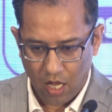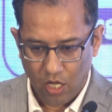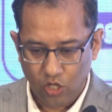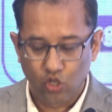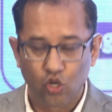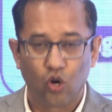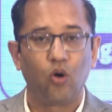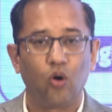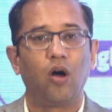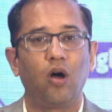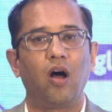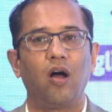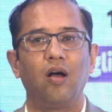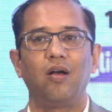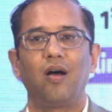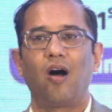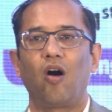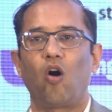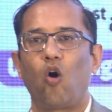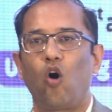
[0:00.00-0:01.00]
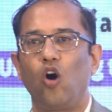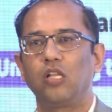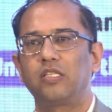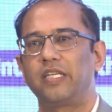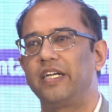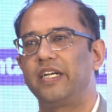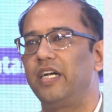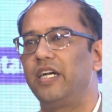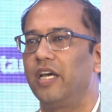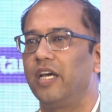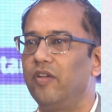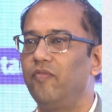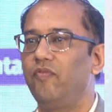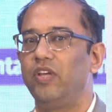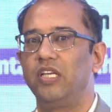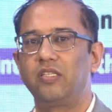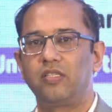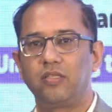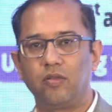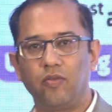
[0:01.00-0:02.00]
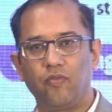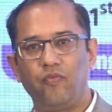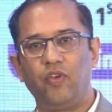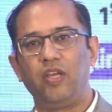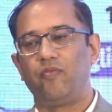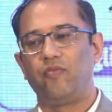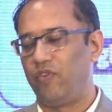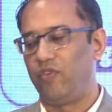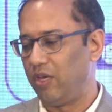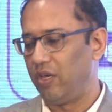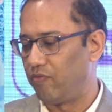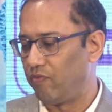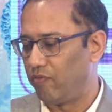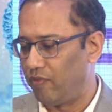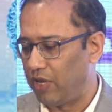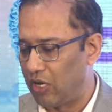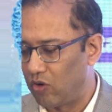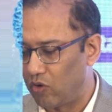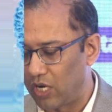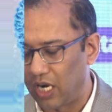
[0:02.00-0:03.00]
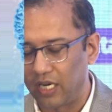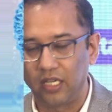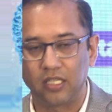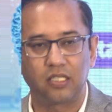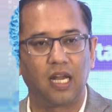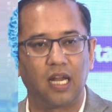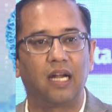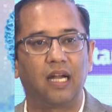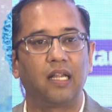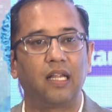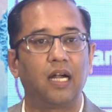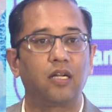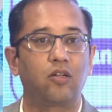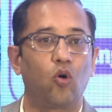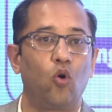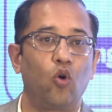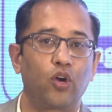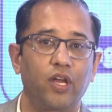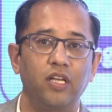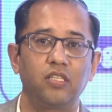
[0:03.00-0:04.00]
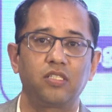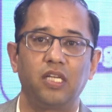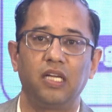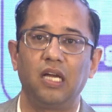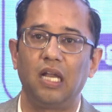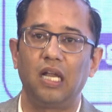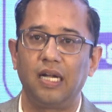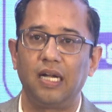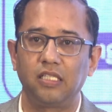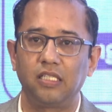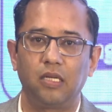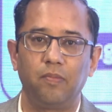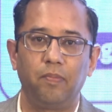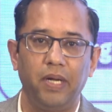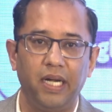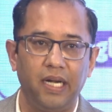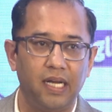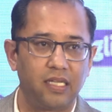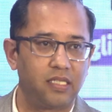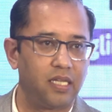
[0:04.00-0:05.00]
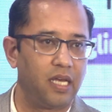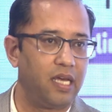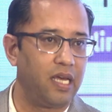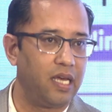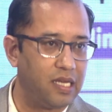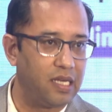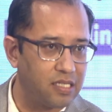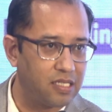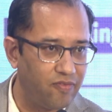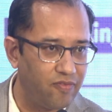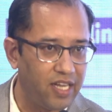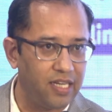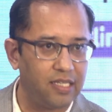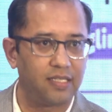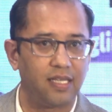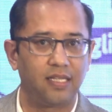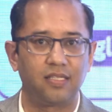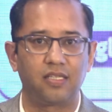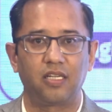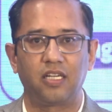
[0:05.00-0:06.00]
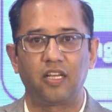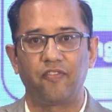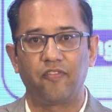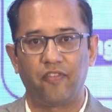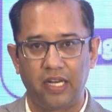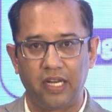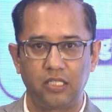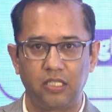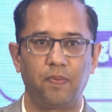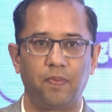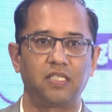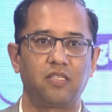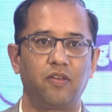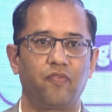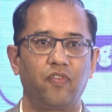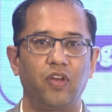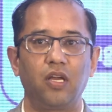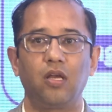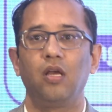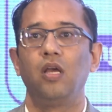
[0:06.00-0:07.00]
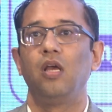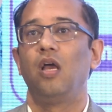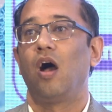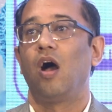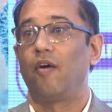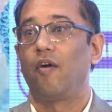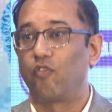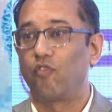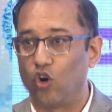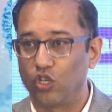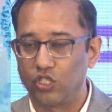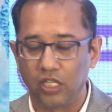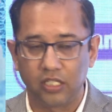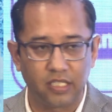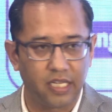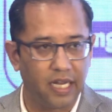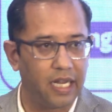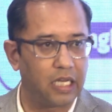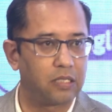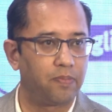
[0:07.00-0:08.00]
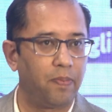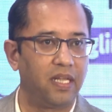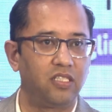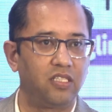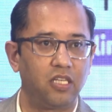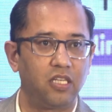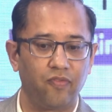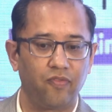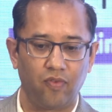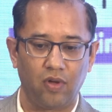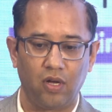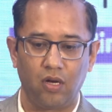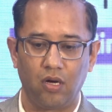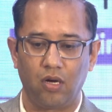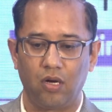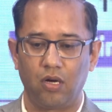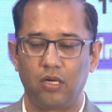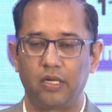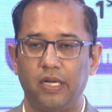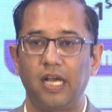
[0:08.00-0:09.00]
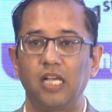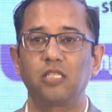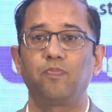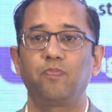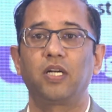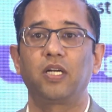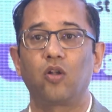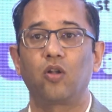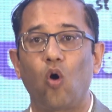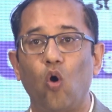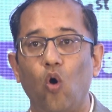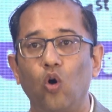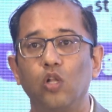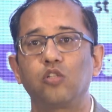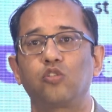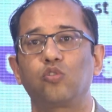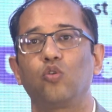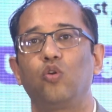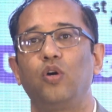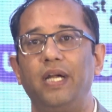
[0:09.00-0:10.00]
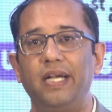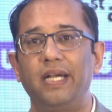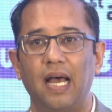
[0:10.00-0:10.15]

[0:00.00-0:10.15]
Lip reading: So all said and done, we could understand that, okay, single antigen bead assay is very sensitive, very specific. Of course, it's an expensive test, but also